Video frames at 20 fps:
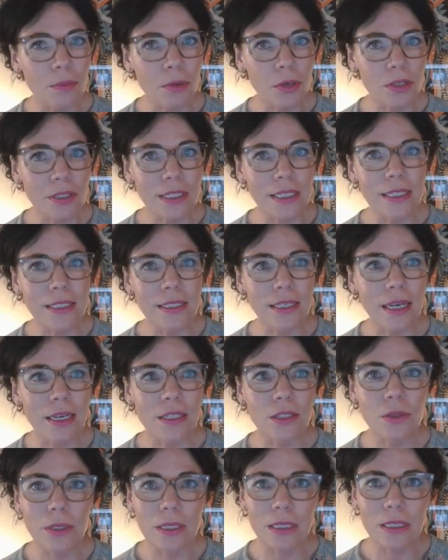I personally
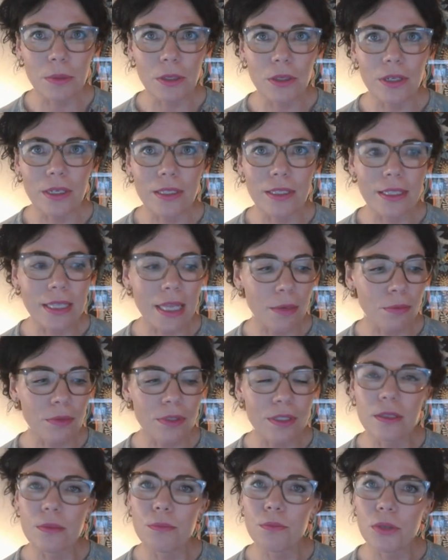started to experience
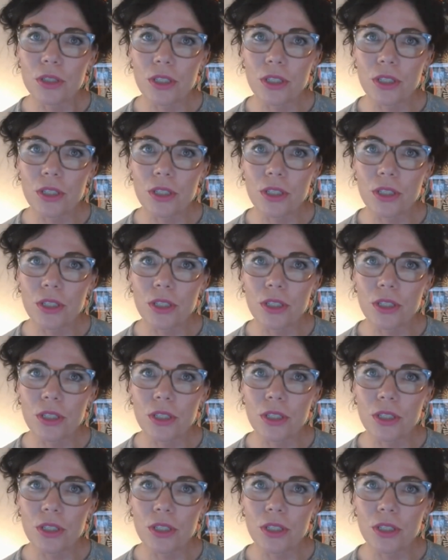that